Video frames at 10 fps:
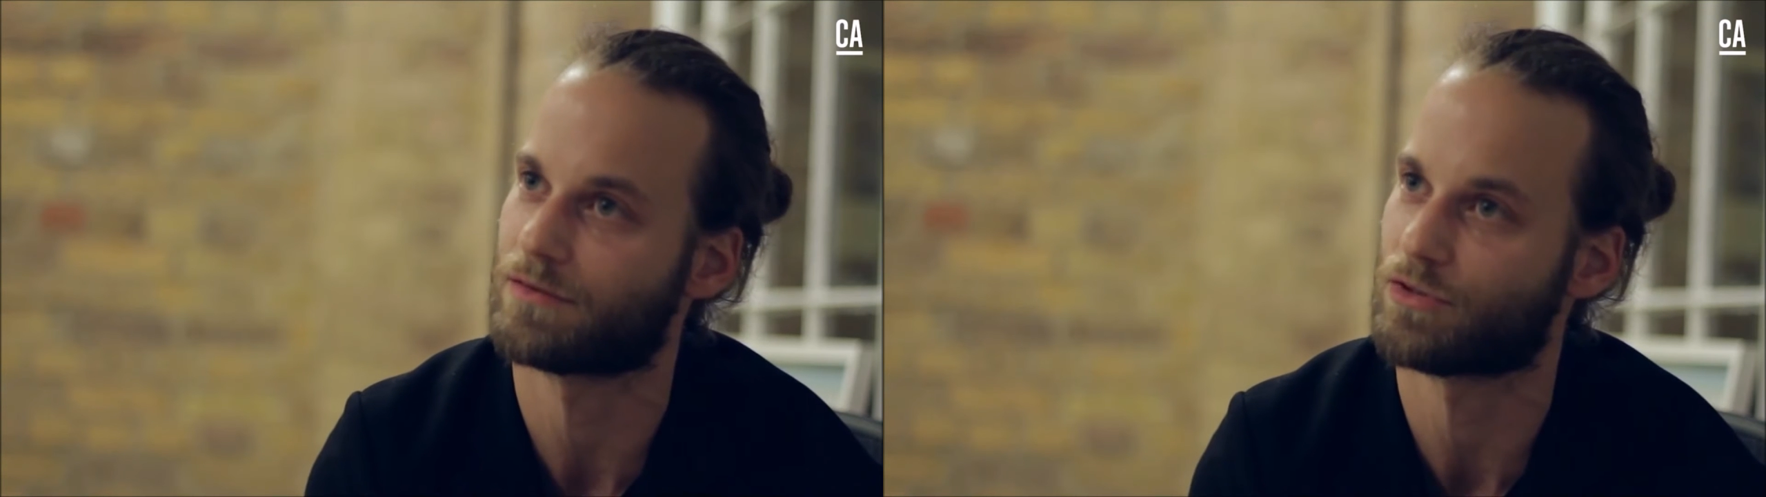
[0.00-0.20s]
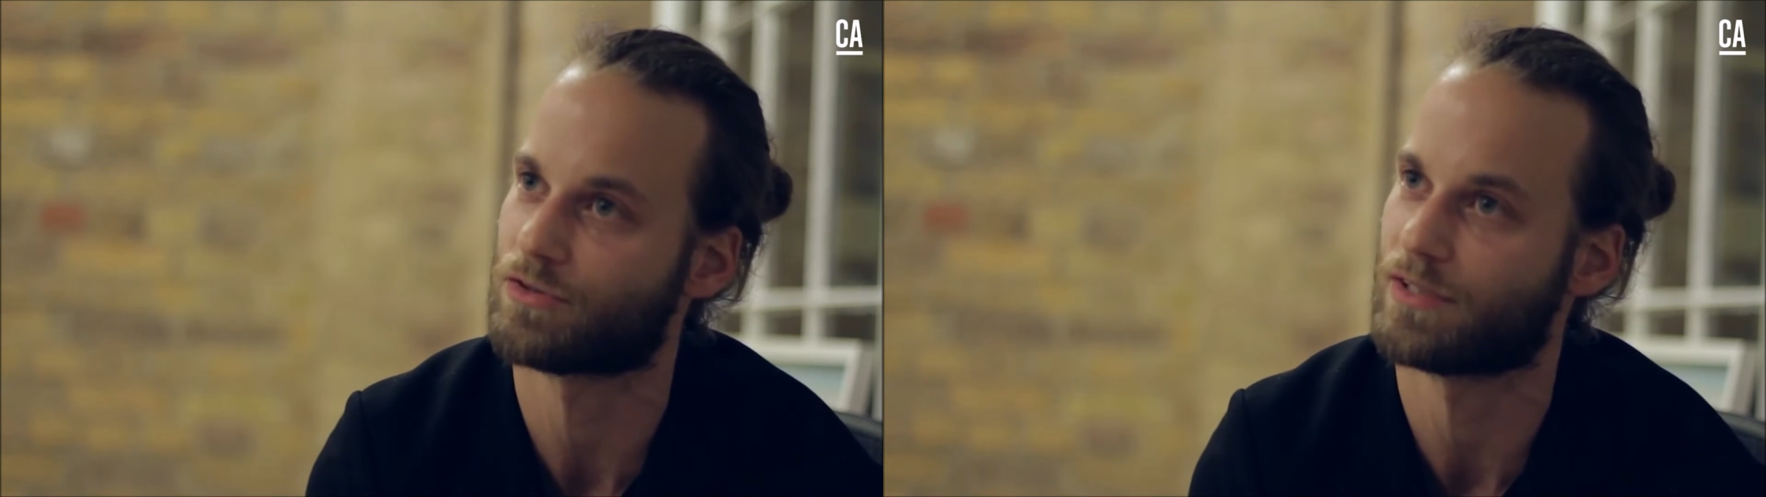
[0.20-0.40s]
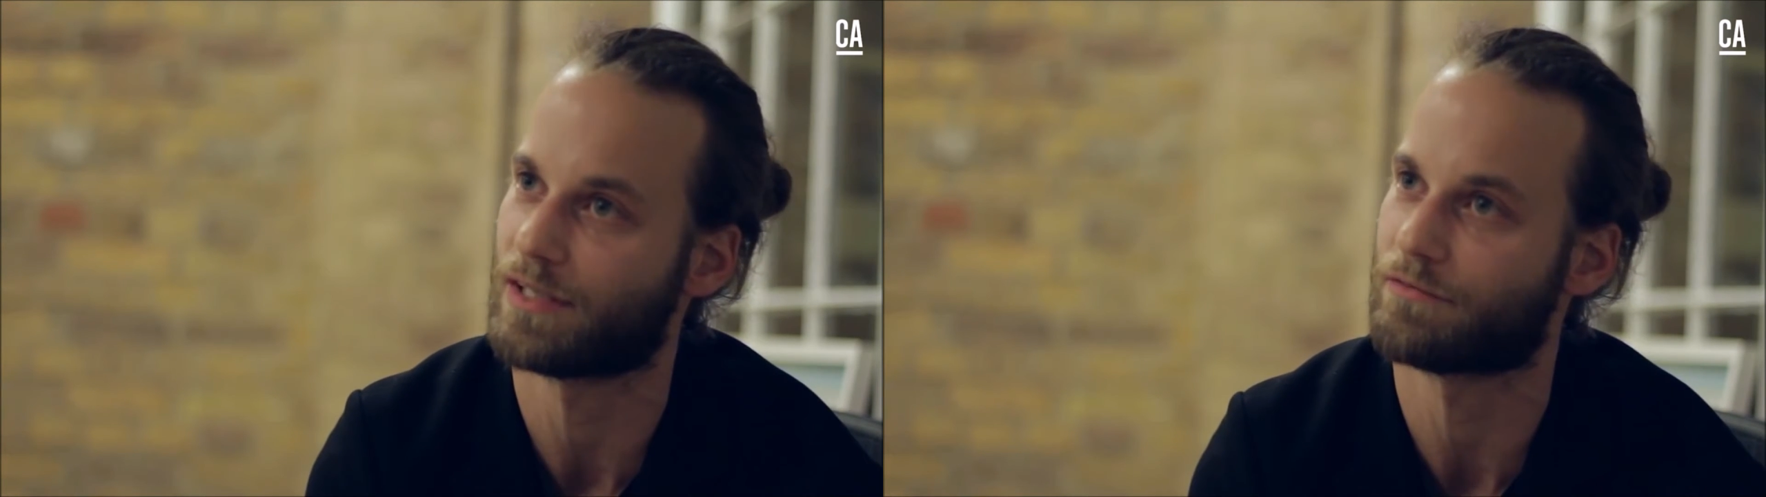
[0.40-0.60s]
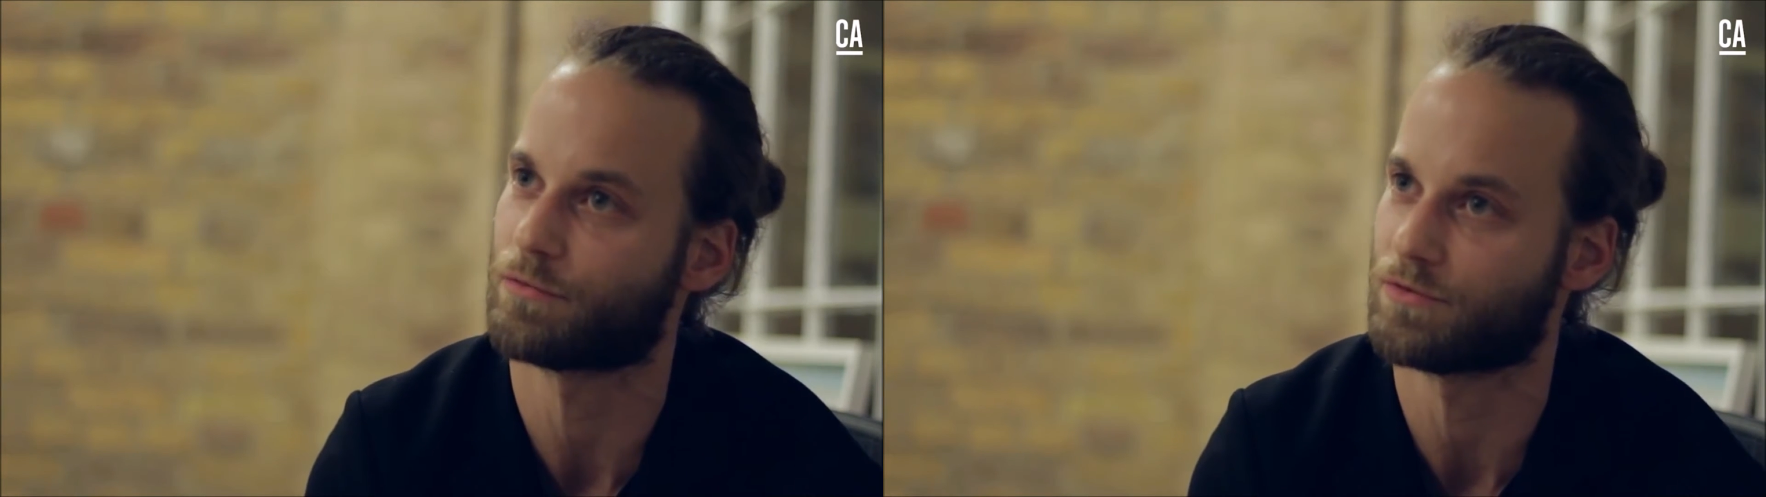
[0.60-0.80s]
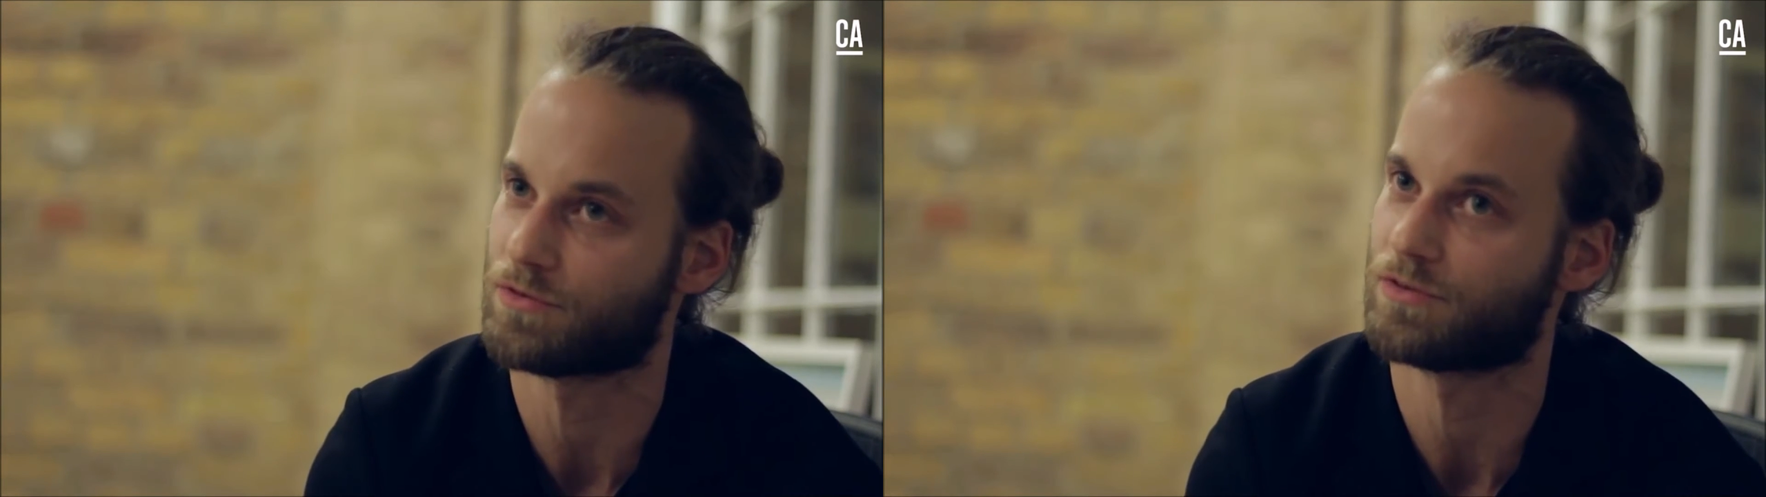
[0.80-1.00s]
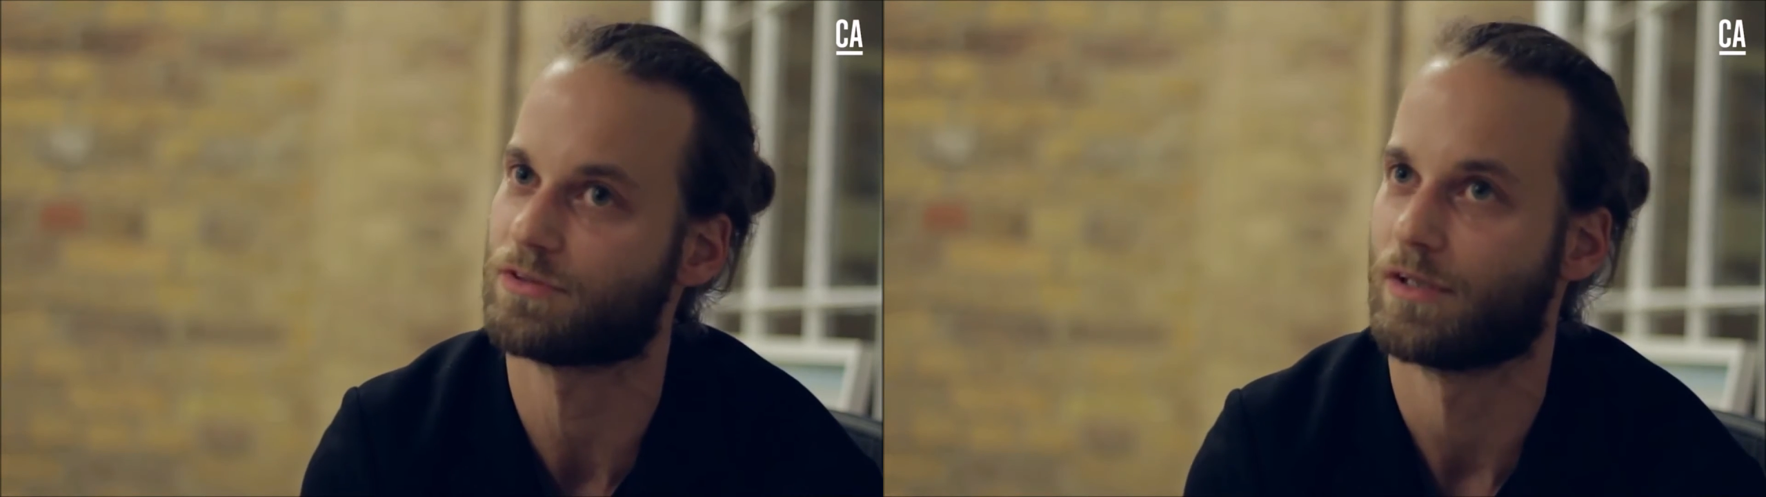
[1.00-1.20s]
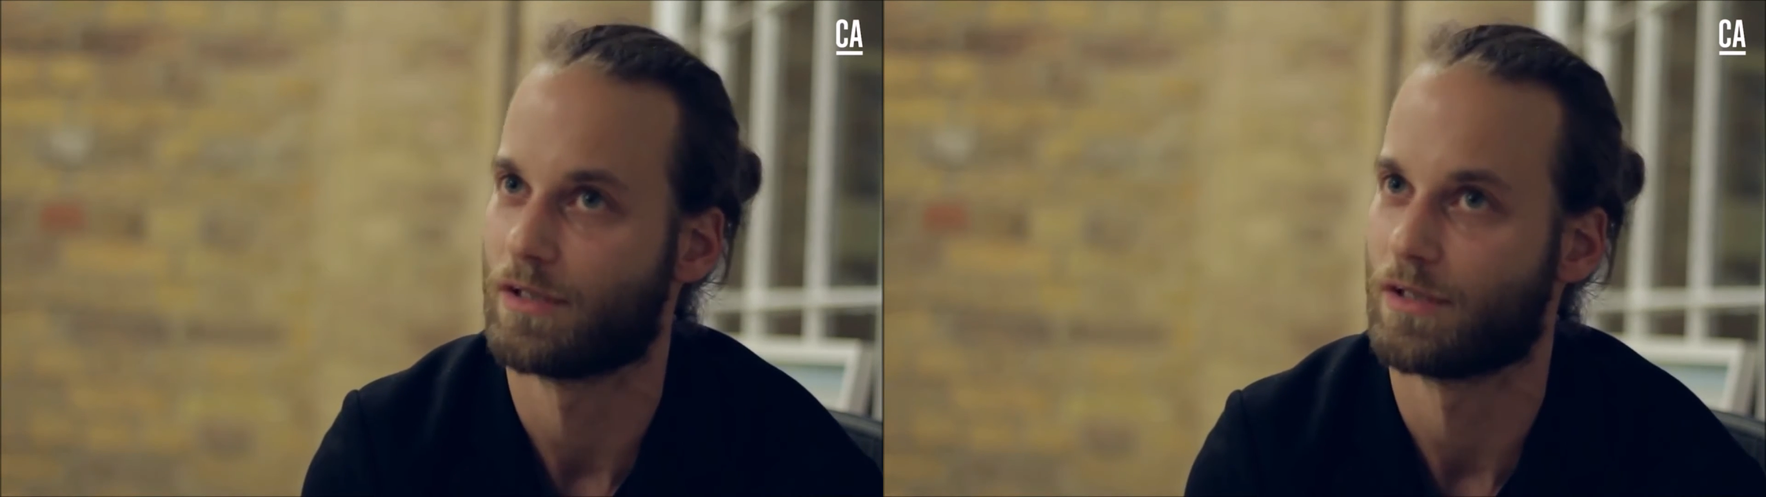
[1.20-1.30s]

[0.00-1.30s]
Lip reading: Usually everyone's,